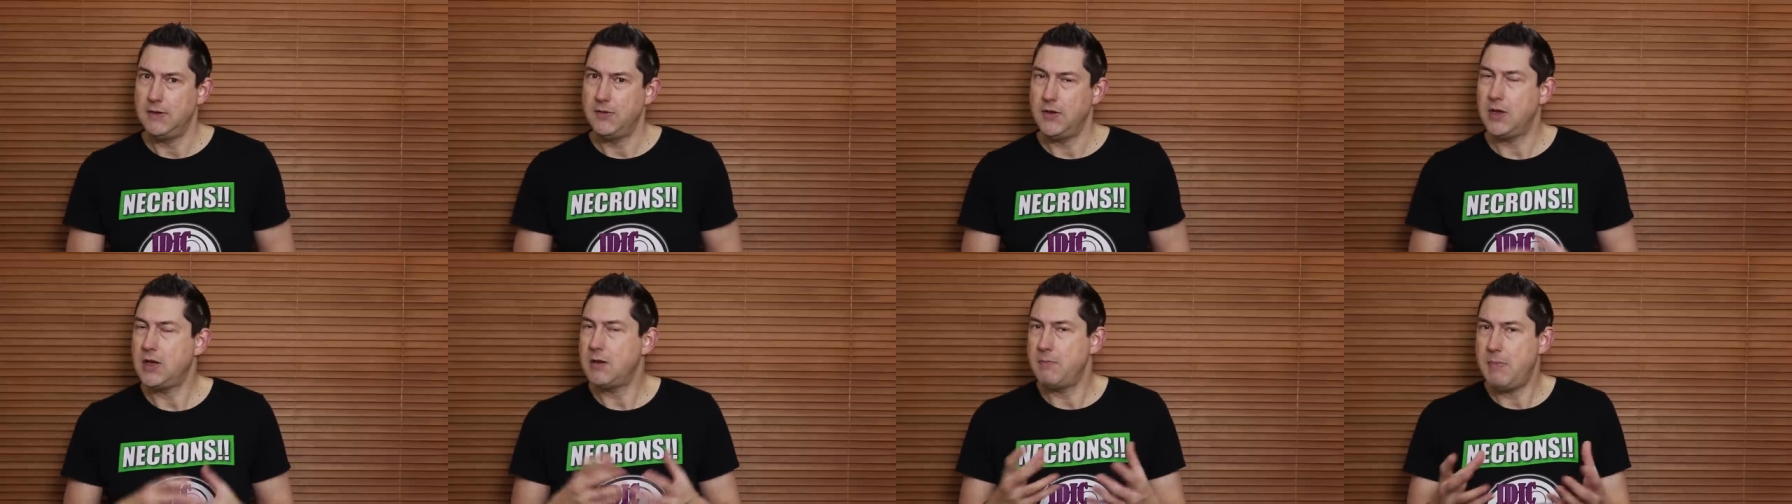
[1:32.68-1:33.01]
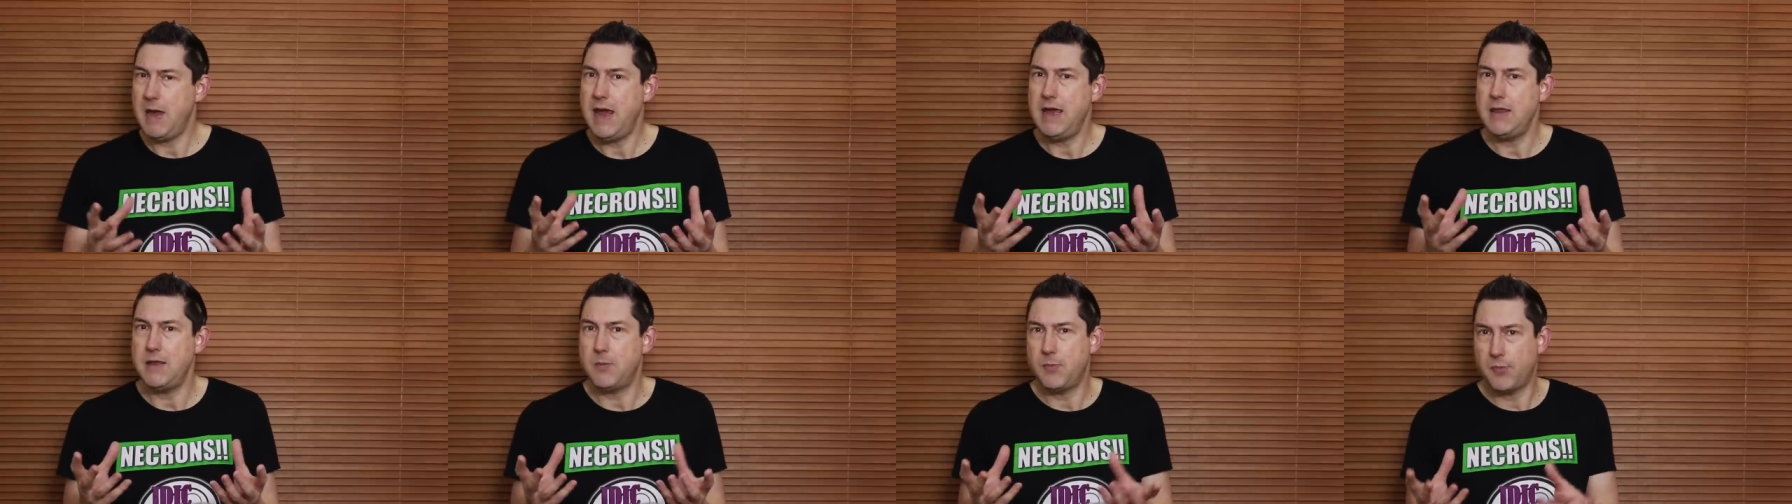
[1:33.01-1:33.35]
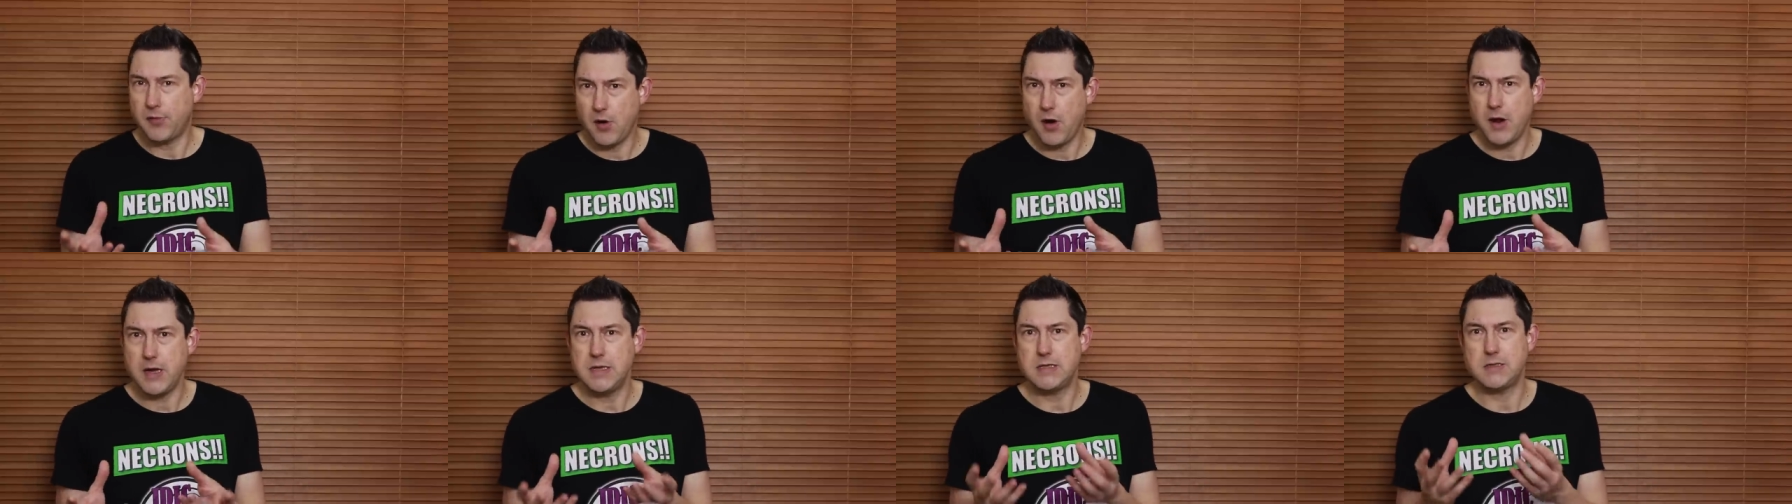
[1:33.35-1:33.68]
If you compare the
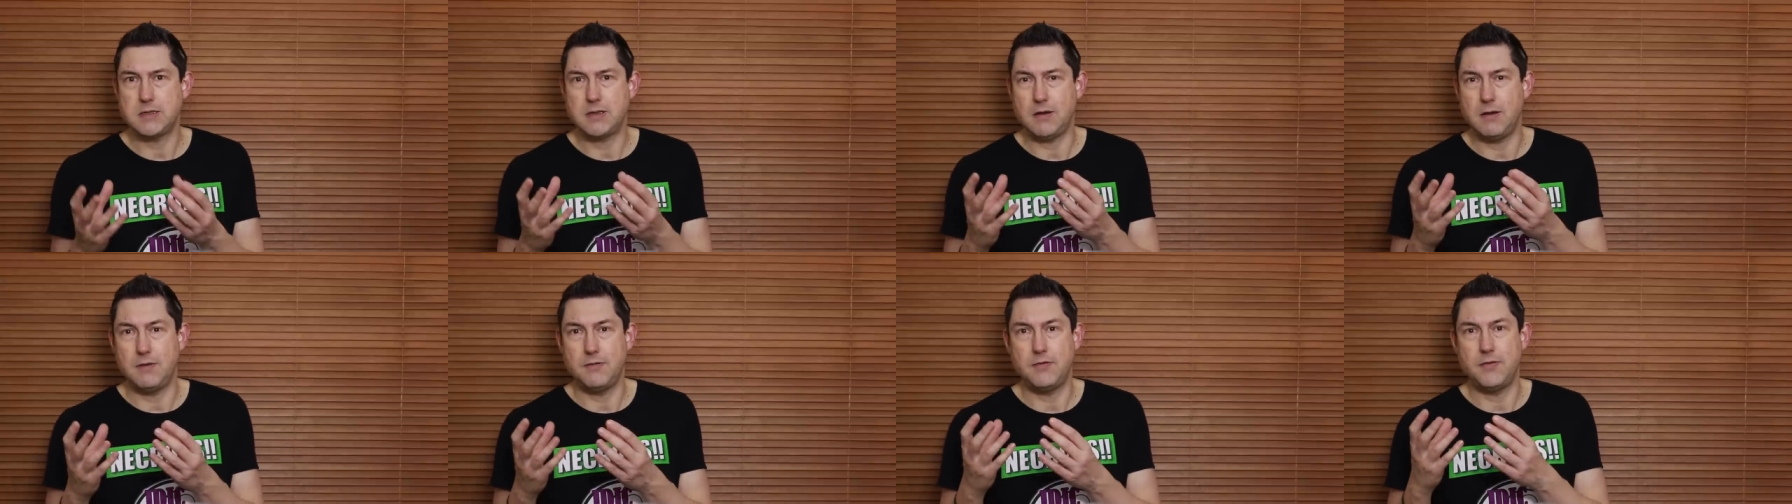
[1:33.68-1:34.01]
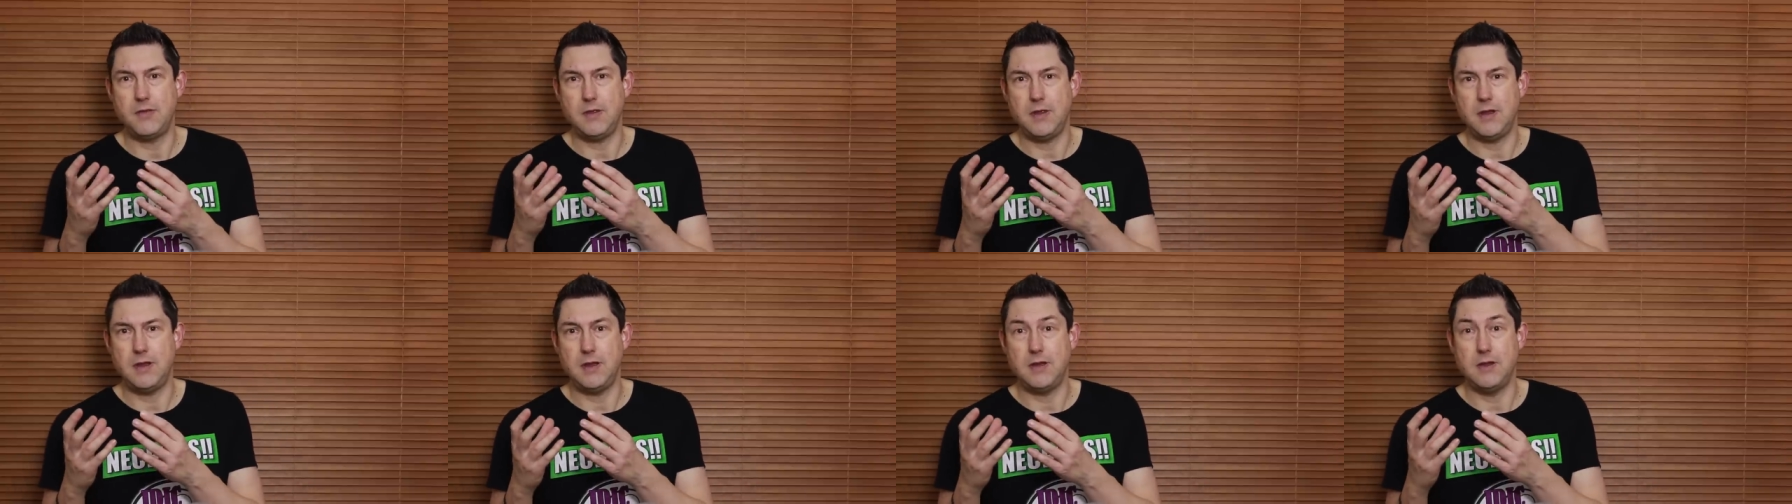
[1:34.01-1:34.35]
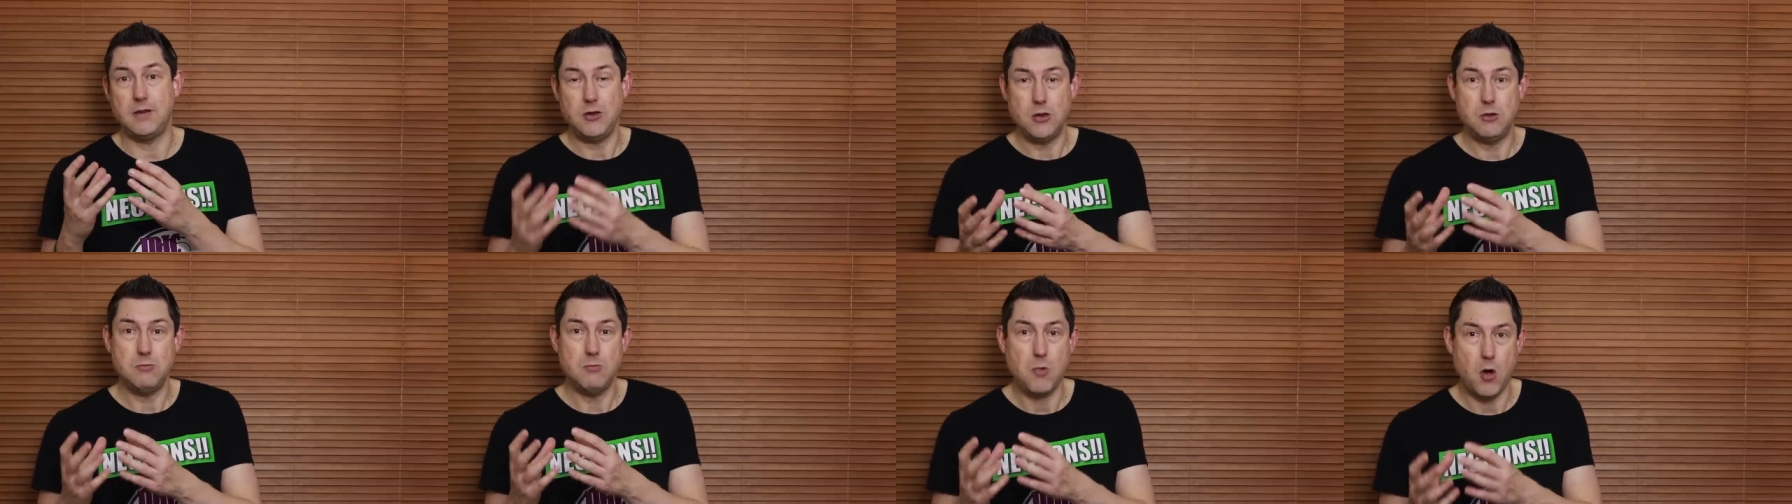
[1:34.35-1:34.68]
price of the
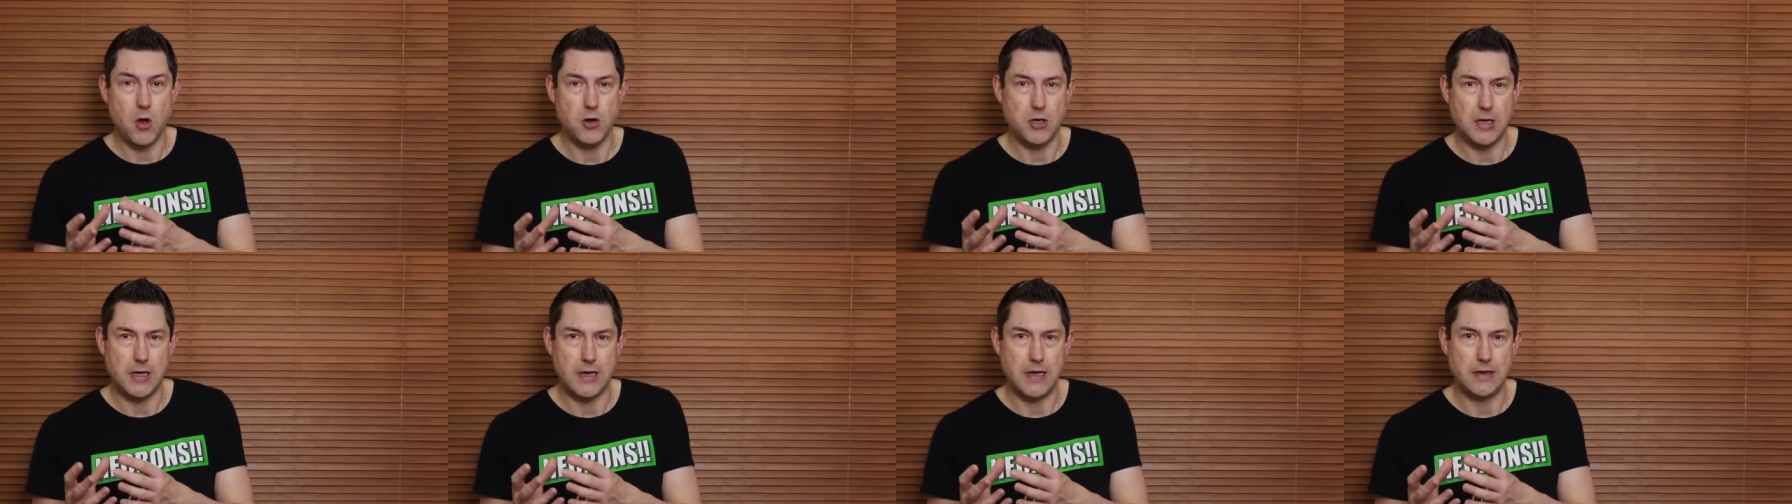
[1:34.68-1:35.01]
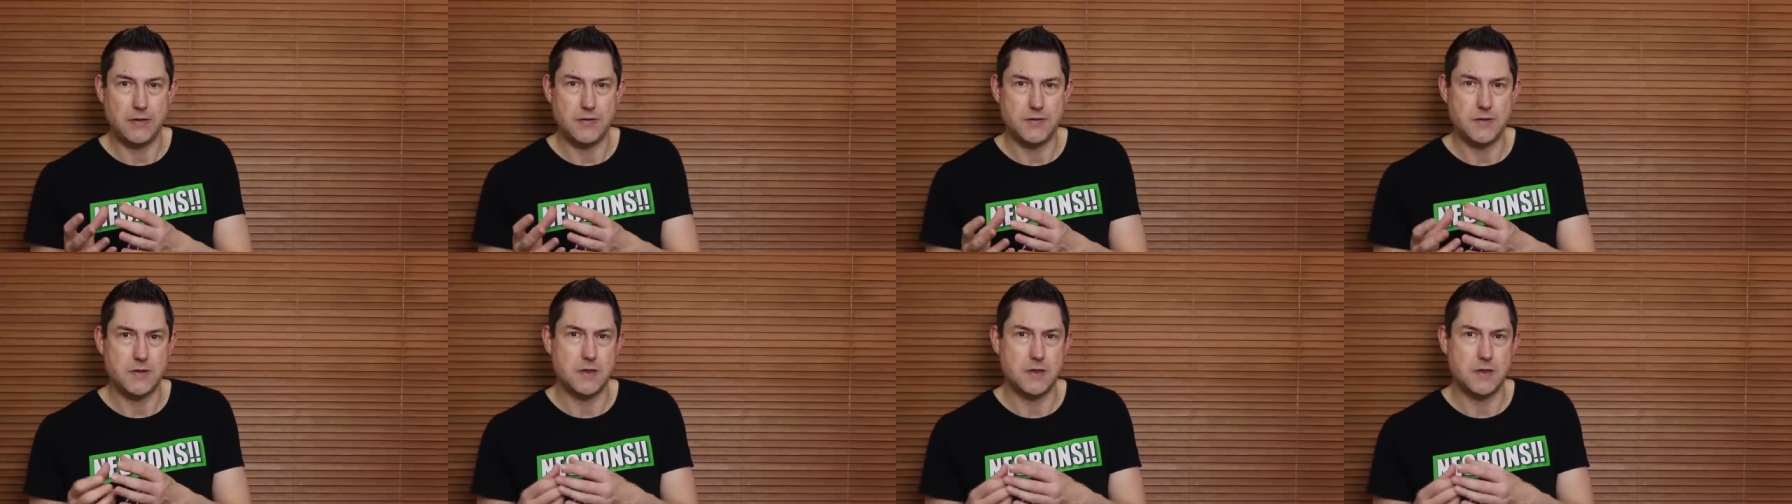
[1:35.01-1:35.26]
new monolith,